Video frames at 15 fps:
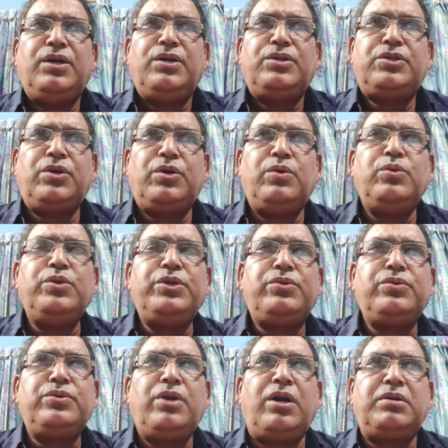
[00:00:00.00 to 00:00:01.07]
So we
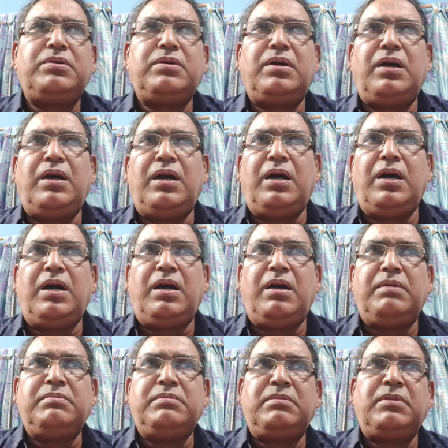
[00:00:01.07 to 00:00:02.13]
could not
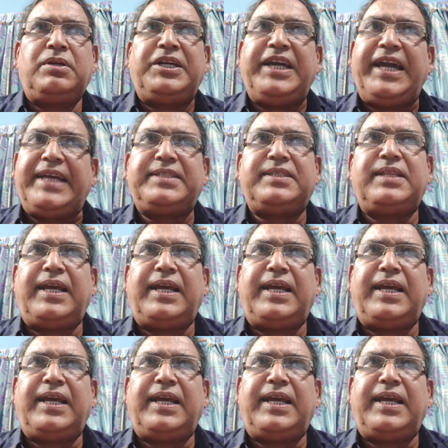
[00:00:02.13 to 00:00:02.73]
catch